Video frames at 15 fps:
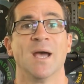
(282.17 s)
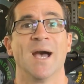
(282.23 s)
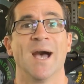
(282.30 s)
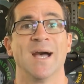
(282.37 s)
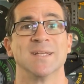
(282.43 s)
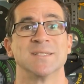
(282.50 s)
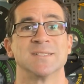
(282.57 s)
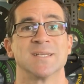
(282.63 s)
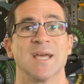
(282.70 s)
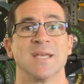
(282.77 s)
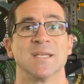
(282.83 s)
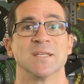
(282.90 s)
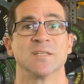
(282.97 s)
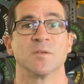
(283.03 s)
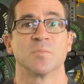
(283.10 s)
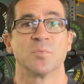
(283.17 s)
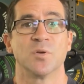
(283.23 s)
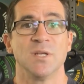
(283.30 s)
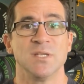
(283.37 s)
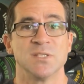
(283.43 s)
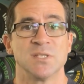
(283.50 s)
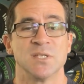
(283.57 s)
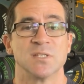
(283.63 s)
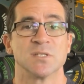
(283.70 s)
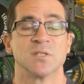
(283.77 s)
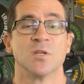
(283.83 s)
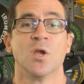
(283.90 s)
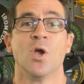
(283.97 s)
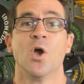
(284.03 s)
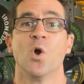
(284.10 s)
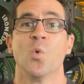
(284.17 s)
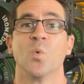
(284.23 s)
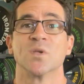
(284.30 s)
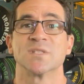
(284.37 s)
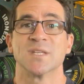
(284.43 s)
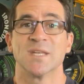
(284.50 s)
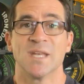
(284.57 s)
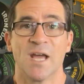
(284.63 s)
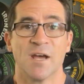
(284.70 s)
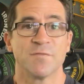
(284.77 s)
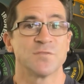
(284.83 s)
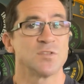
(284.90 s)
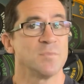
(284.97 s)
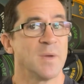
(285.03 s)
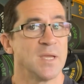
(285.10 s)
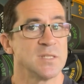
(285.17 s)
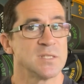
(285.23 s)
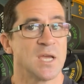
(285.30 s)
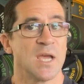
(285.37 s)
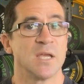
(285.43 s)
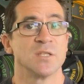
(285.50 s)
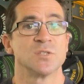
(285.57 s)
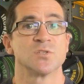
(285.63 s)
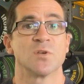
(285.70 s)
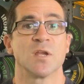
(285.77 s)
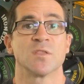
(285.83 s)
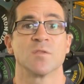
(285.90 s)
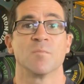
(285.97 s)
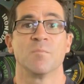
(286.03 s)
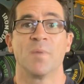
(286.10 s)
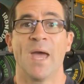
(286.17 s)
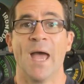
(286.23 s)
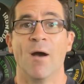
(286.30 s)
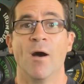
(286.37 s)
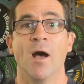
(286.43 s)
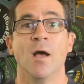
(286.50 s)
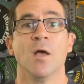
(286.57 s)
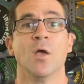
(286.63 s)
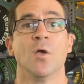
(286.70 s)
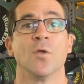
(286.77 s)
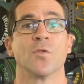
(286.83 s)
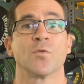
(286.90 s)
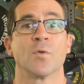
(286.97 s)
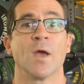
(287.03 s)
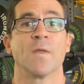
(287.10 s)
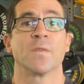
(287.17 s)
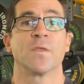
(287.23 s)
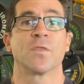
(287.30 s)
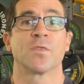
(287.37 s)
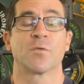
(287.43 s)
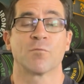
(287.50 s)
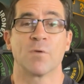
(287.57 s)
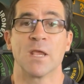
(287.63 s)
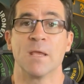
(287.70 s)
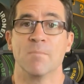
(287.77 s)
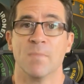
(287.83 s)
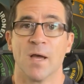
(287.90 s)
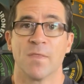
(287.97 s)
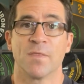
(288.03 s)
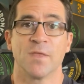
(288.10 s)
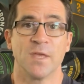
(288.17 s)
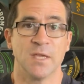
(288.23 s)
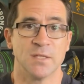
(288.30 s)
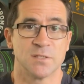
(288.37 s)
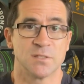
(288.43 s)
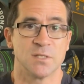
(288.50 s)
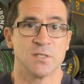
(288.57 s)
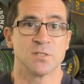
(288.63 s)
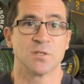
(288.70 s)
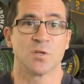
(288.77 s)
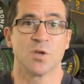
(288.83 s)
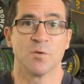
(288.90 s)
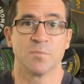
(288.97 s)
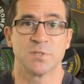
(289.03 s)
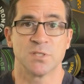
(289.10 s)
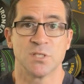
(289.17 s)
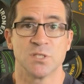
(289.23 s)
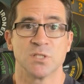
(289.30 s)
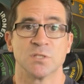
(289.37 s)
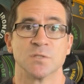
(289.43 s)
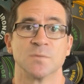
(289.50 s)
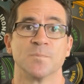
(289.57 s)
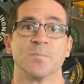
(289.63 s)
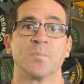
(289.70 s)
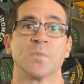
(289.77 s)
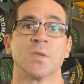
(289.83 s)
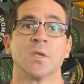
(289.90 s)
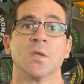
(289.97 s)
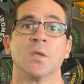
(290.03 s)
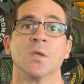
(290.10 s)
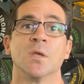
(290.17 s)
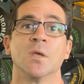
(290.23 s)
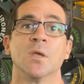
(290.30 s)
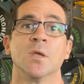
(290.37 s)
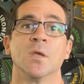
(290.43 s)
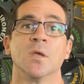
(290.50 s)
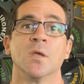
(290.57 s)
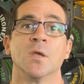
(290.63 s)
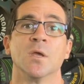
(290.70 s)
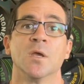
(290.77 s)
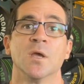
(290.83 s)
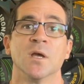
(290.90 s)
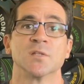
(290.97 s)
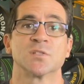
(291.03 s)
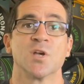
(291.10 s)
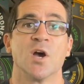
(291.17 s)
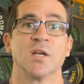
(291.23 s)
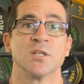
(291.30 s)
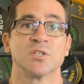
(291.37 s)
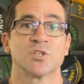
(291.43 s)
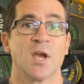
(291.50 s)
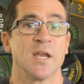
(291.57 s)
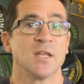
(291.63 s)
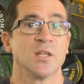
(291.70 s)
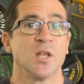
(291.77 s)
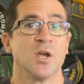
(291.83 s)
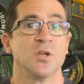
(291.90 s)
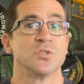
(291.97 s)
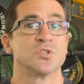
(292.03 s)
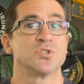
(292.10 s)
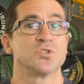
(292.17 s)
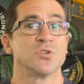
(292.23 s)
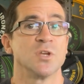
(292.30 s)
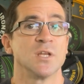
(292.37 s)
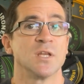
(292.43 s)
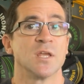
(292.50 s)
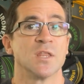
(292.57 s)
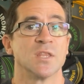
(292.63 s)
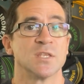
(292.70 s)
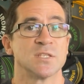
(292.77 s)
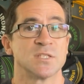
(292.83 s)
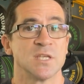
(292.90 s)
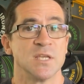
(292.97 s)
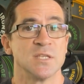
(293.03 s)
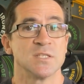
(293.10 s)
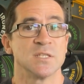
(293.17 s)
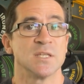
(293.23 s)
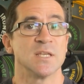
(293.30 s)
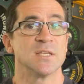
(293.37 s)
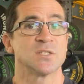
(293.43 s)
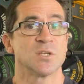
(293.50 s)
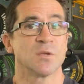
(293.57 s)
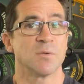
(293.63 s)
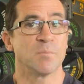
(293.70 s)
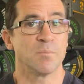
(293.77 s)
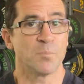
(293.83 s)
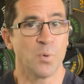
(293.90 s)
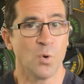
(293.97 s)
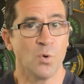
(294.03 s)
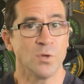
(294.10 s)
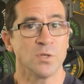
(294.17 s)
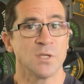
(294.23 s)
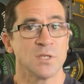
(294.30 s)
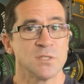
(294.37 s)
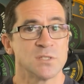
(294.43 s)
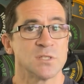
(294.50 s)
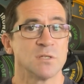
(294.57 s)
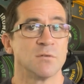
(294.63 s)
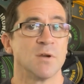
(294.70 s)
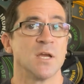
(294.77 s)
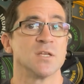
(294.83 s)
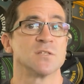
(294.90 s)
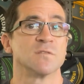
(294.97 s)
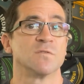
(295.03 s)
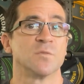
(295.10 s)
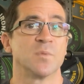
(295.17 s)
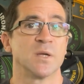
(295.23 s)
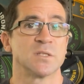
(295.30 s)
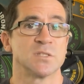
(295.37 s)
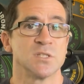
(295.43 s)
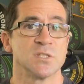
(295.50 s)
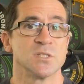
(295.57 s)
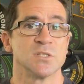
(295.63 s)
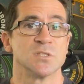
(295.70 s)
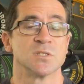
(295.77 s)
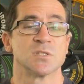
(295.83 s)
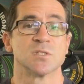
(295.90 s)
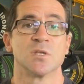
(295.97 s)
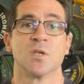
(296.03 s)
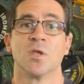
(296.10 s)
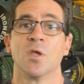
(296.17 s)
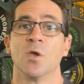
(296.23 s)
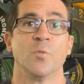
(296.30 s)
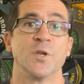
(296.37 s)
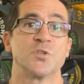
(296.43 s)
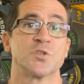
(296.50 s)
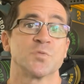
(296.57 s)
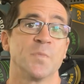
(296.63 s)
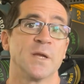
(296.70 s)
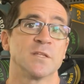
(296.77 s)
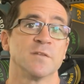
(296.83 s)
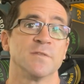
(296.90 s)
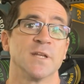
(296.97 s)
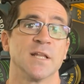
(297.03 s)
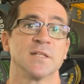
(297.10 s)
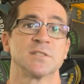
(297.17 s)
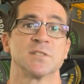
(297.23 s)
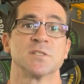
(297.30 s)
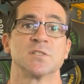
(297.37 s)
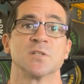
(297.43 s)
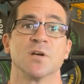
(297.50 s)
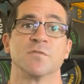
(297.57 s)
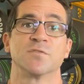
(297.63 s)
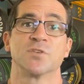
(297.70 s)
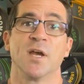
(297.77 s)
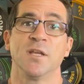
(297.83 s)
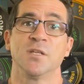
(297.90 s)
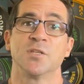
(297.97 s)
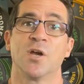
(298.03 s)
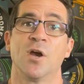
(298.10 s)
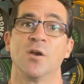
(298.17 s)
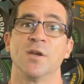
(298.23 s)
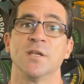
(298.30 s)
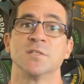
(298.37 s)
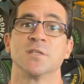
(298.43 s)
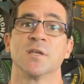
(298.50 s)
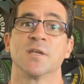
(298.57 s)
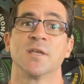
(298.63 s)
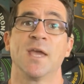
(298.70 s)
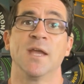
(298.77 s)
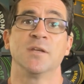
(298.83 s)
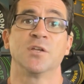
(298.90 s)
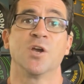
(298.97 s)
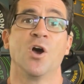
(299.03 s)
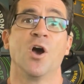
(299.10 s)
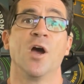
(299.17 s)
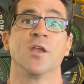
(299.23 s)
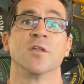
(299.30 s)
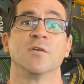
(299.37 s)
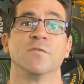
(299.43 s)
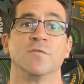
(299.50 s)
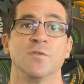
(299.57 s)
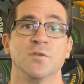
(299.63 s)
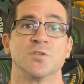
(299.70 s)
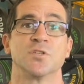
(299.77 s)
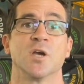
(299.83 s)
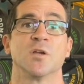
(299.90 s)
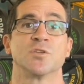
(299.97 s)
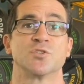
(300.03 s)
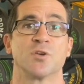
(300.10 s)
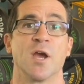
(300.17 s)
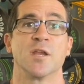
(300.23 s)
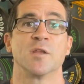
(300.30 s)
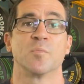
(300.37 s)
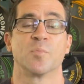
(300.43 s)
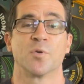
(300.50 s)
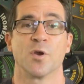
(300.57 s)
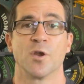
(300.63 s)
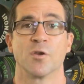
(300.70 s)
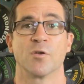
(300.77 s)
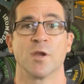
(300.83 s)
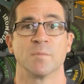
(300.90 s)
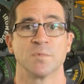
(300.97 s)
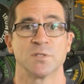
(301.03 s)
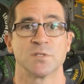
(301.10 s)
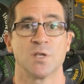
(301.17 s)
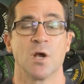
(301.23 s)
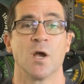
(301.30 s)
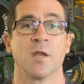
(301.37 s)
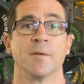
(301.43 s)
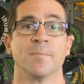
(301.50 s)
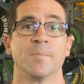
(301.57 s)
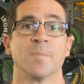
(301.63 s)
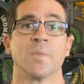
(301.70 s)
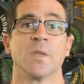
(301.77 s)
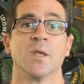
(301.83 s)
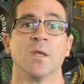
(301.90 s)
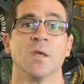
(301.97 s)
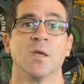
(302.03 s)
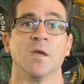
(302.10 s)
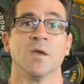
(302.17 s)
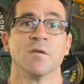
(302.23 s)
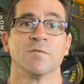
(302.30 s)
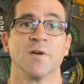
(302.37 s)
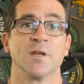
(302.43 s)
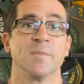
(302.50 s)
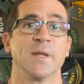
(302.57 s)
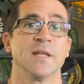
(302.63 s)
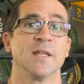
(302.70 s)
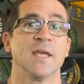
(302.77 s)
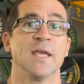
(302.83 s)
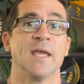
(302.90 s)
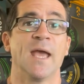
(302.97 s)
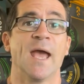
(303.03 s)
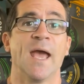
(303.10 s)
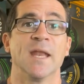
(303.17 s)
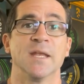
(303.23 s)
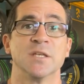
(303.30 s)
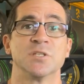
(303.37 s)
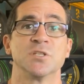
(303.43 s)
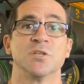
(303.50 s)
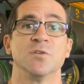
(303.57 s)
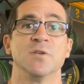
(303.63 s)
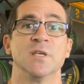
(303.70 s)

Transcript: undertaken in the preseason was enough to maintain strength and power throughout the 3-month in-season competition. Assigning training loads during the season is an important consideration for practitioners. Retrospective analysis of training diaries can guide future training program design. Fundamentally, at issue